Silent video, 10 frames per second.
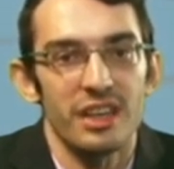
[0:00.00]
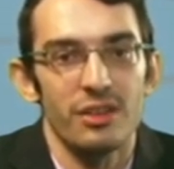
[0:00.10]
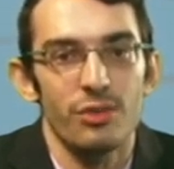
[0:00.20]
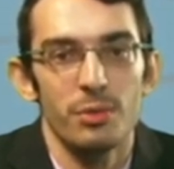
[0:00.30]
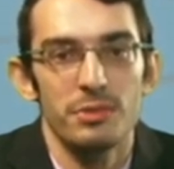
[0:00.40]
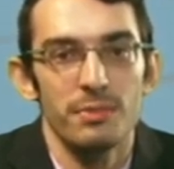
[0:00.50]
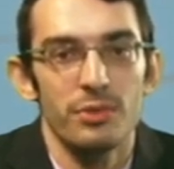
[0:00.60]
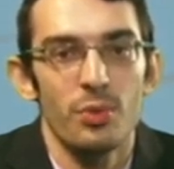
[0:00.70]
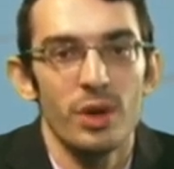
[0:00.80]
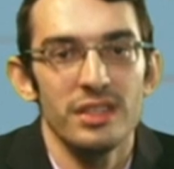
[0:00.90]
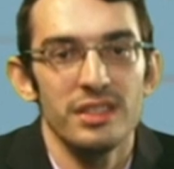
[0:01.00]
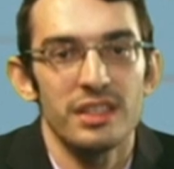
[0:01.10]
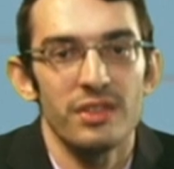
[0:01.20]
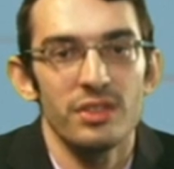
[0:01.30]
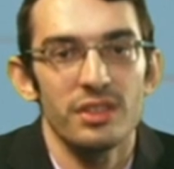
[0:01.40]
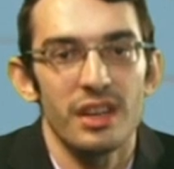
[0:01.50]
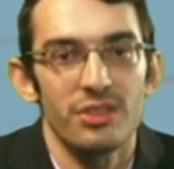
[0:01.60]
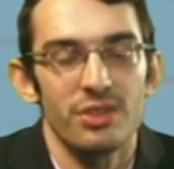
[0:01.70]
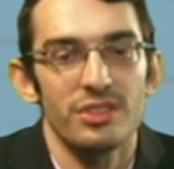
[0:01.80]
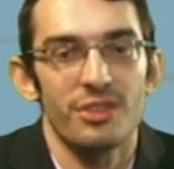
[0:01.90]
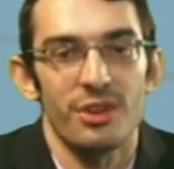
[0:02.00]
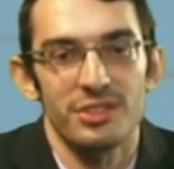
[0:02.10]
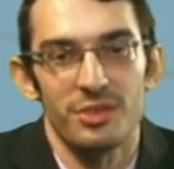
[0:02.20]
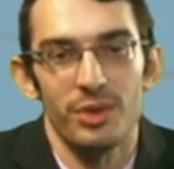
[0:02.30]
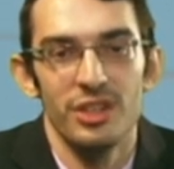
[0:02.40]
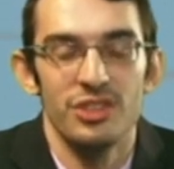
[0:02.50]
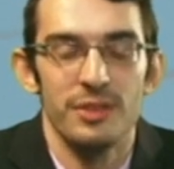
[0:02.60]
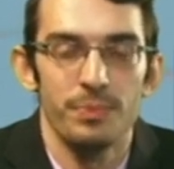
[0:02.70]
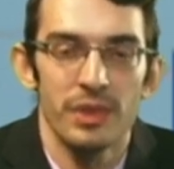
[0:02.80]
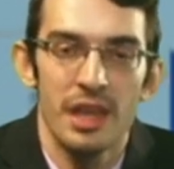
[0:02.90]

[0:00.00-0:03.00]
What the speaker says: and groups from 27 countries across the region.